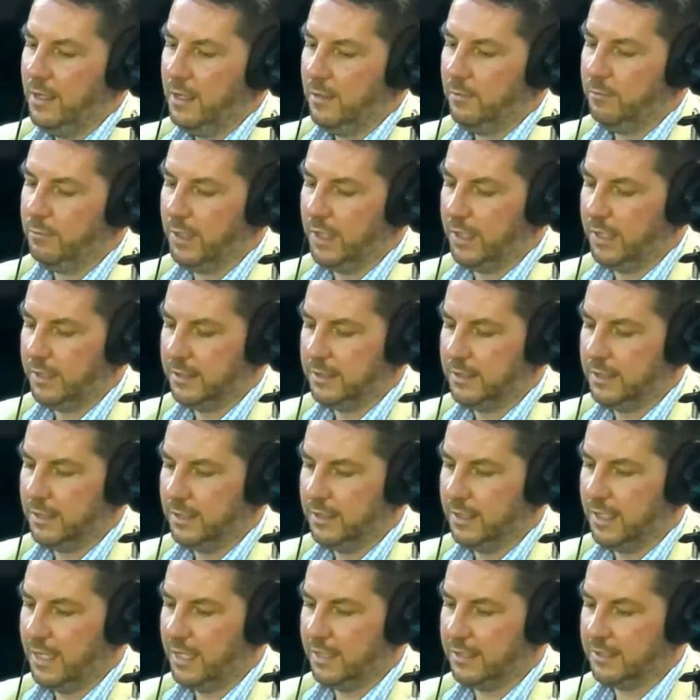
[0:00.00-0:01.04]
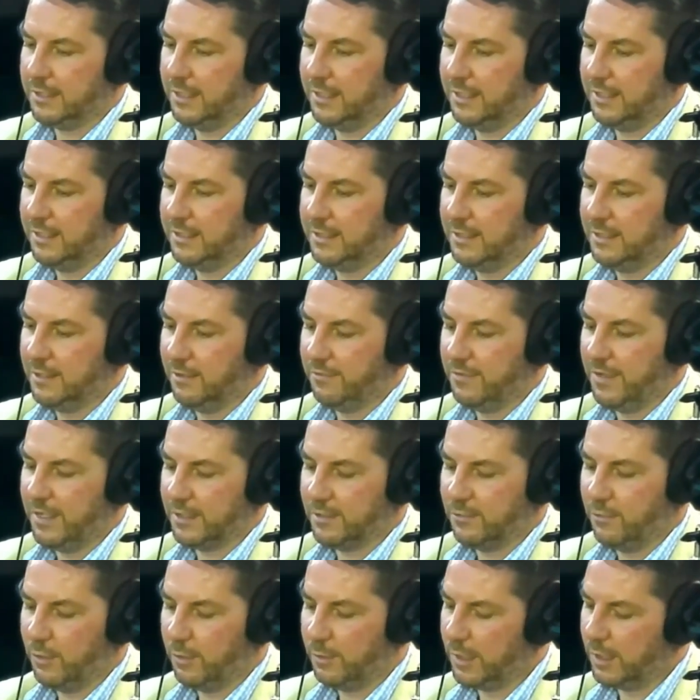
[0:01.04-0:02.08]
But yeah, so fast
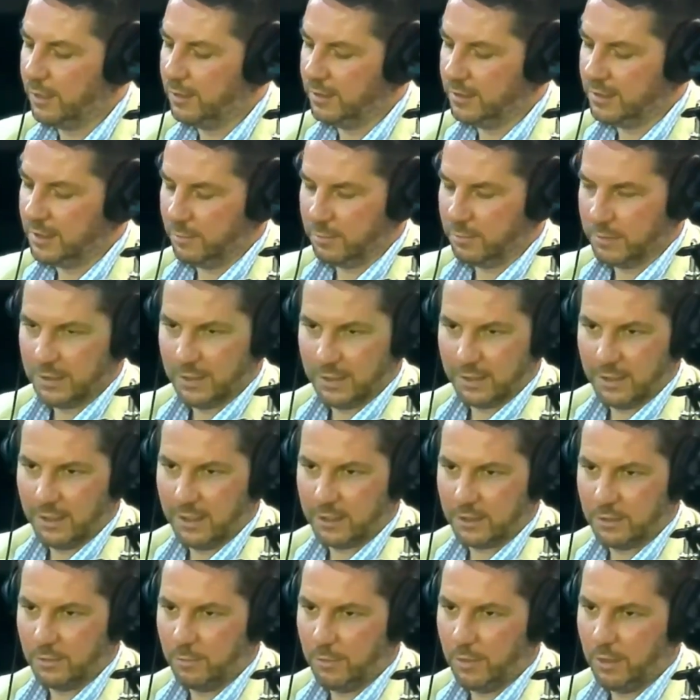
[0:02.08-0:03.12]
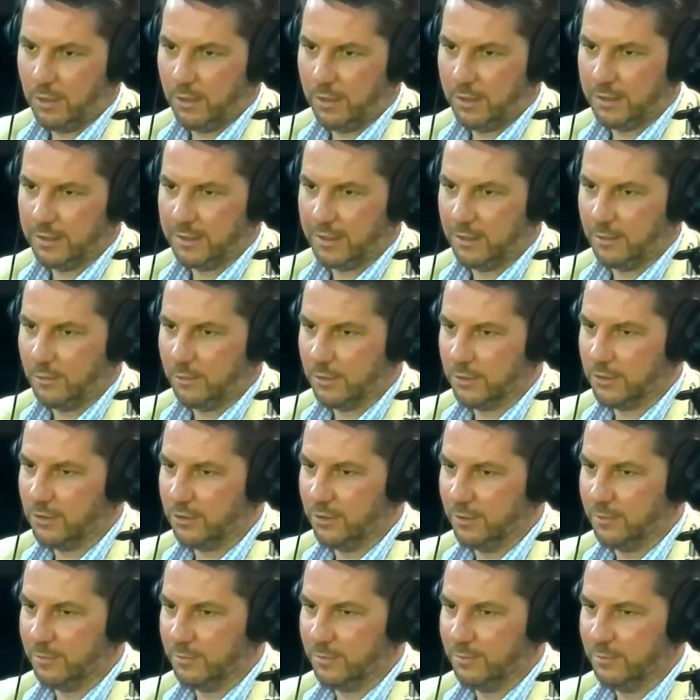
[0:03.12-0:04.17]
forward, we go to the Somerset Collection Mall at the
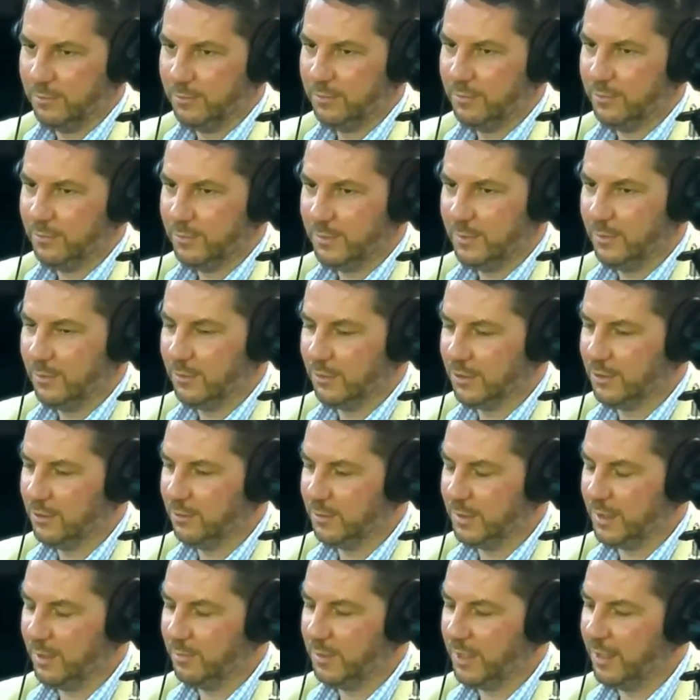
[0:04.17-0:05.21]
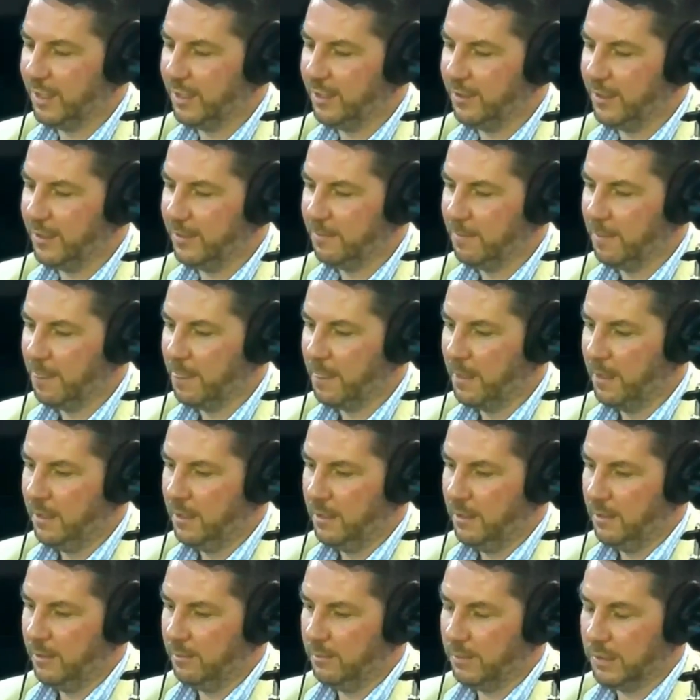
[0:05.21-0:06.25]
Nordstrom's up there, and
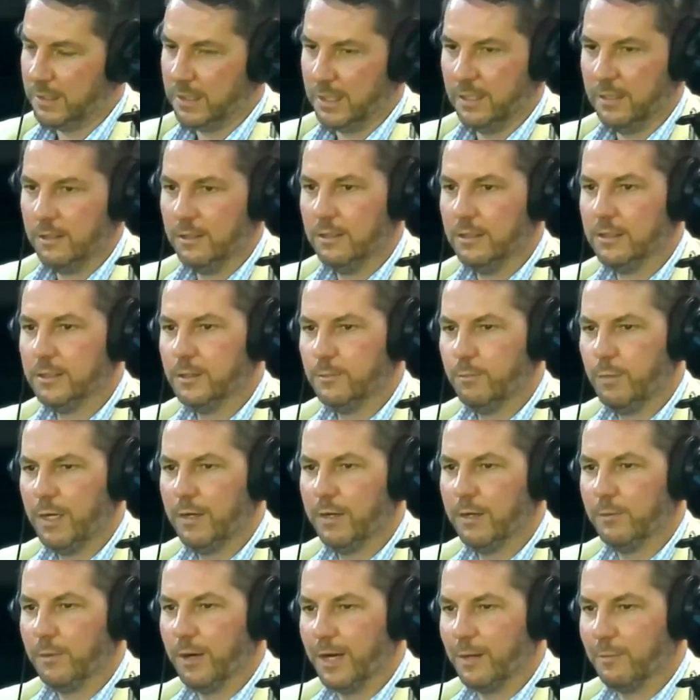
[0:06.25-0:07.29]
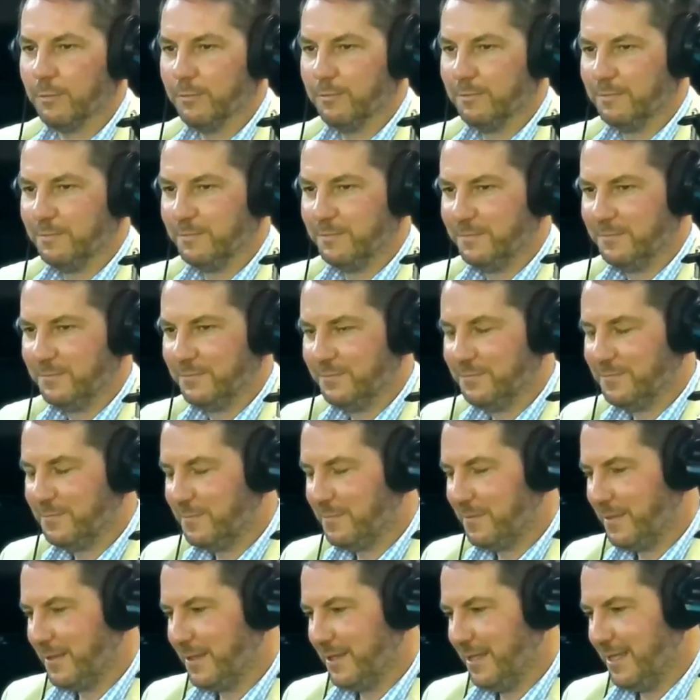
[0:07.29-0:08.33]
what's there? Sperry wrap.
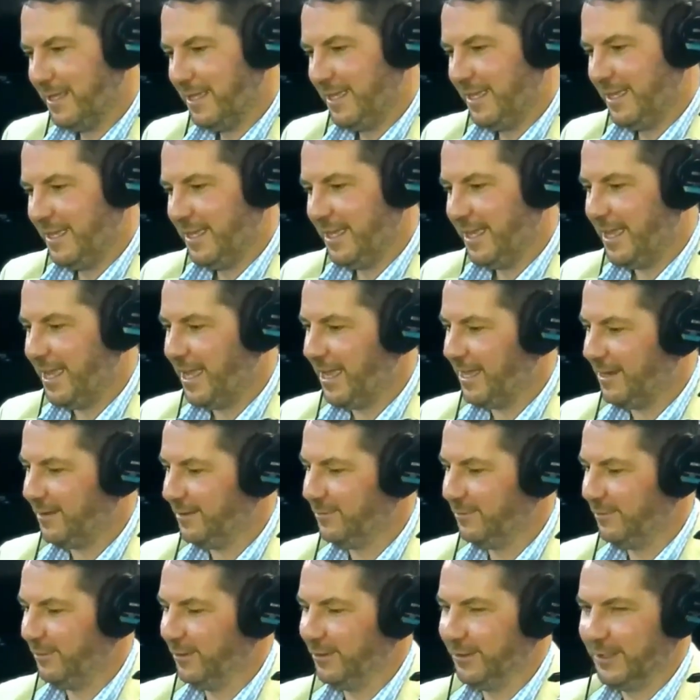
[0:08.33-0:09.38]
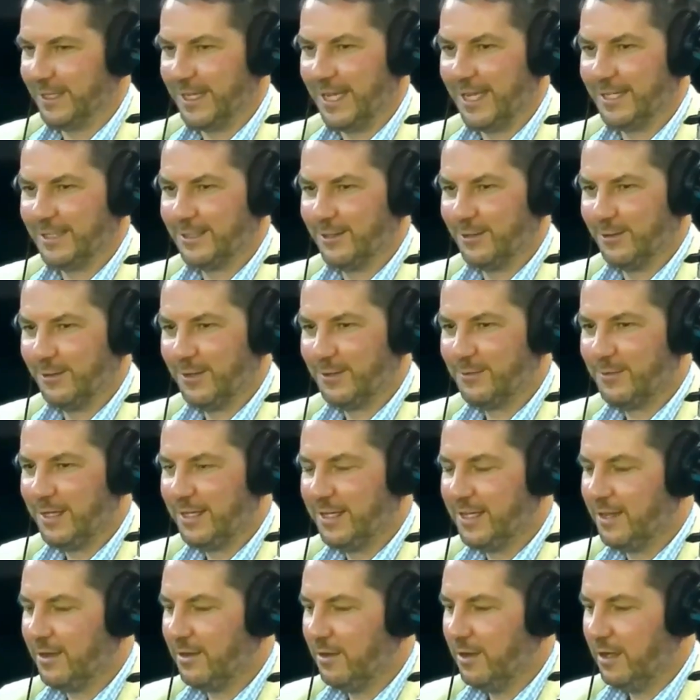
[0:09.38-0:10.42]
And 4 of the guys that are with me
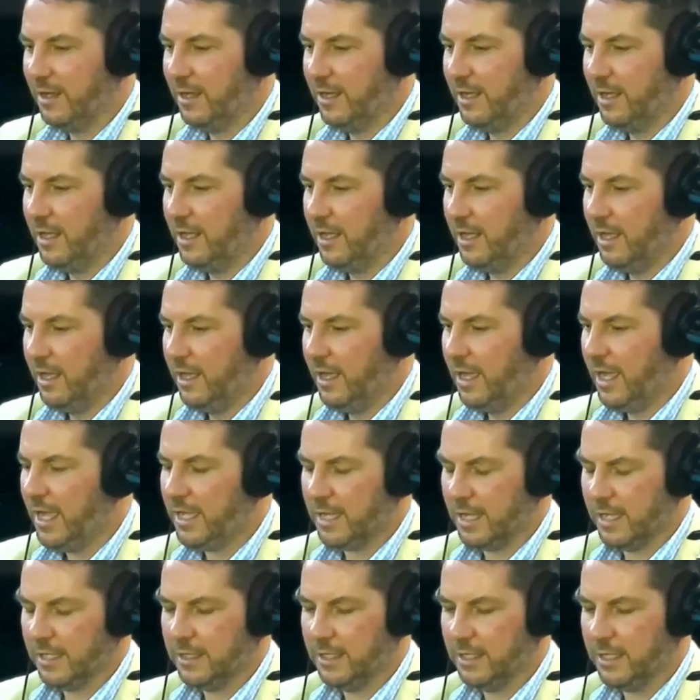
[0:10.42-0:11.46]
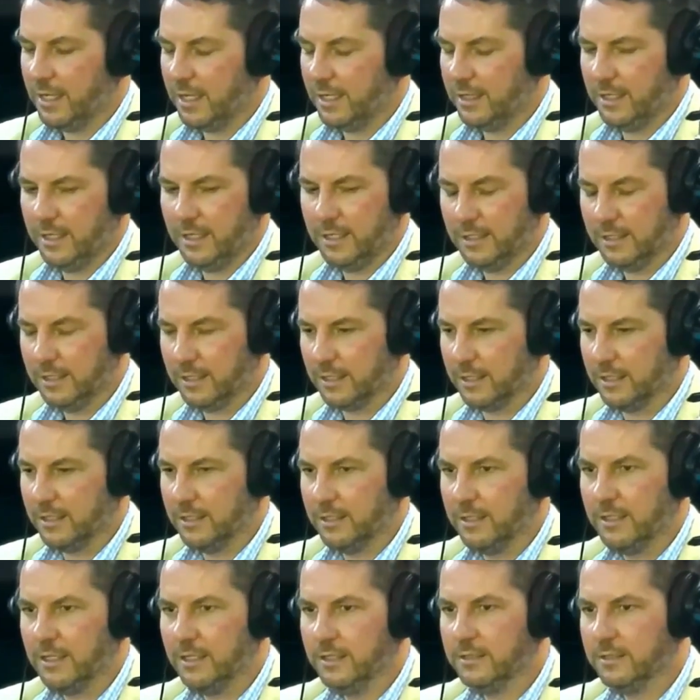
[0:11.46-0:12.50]
go, hey, I think I'm gonna
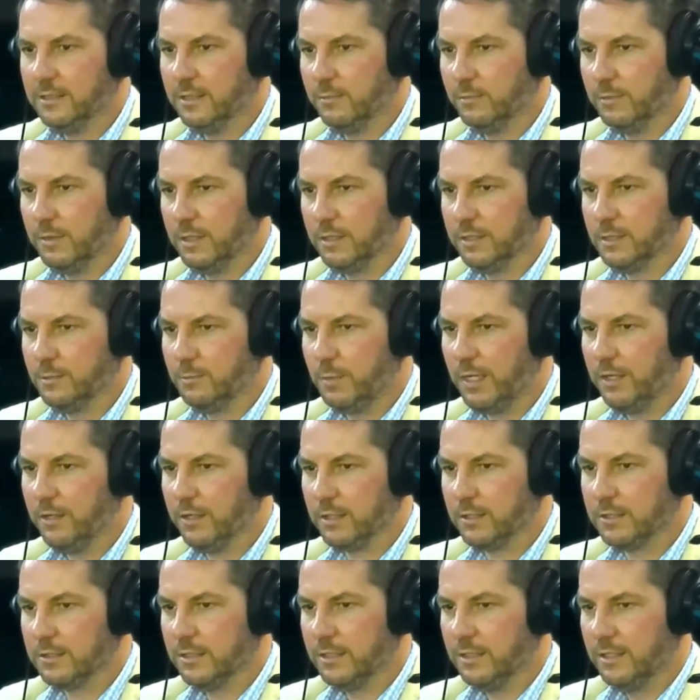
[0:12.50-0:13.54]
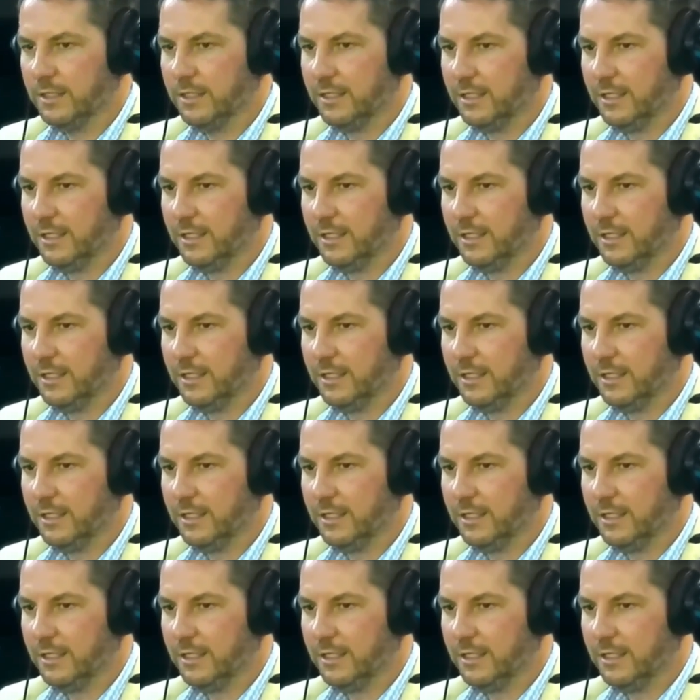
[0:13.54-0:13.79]
get some Sperry's.